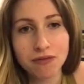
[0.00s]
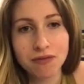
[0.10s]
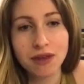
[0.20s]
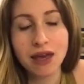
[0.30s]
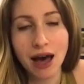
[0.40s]

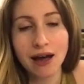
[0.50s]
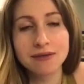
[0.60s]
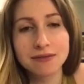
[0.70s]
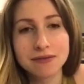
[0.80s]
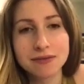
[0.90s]
Yeah.
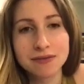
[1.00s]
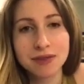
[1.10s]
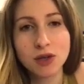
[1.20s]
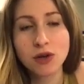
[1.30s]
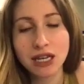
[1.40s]

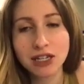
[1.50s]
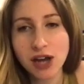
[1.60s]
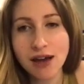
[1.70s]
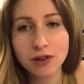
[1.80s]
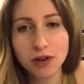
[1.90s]
You can each
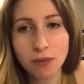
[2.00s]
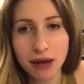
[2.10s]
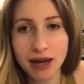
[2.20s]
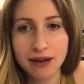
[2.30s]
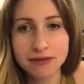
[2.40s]
have your own
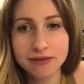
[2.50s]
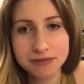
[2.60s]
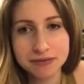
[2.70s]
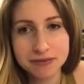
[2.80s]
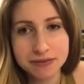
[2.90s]
pan.
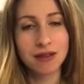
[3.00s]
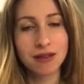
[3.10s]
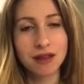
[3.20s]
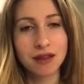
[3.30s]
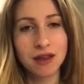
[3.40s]

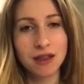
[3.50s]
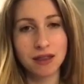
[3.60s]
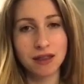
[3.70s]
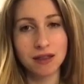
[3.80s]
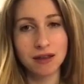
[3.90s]

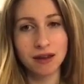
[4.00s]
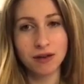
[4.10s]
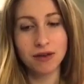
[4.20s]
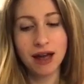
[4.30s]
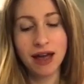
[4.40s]
The
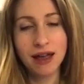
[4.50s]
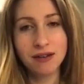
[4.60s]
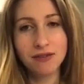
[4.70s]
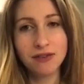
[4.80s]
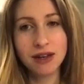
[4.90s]

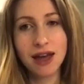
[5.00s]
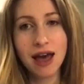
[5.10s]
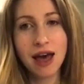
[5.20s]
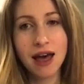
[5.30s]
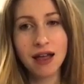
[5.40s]
grand
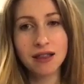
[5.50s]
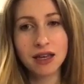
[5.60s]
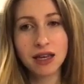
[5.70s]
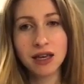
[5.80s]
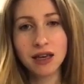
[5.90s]

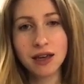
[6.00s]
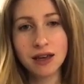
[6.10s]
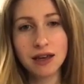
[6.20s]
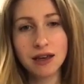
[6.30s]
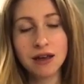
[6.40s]

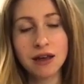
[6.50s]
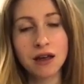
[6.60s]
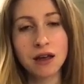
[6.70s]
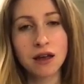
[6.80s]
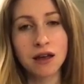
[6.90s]
finale.
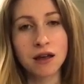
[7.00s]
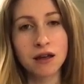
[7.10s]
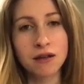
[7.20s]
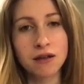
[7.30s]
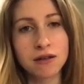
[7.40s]

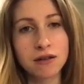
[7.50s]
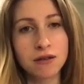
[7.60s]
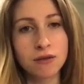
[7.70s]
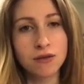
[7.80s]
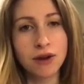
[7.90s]

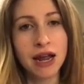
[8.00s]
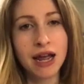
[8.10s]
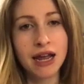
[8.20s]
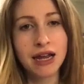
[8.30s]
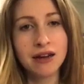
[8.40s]

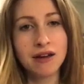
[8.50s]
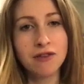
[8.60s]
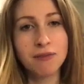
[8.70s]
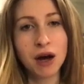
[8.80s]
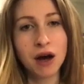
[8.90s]
Reign
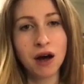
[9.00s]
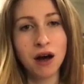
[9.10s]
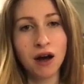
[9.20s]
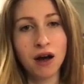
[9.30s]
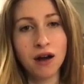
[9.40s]
of
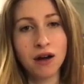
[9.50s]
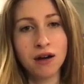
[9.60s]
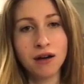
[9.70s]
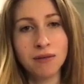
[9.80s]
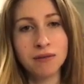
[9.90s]

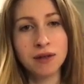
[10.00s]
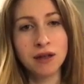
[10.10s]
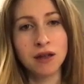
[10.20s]
Parm.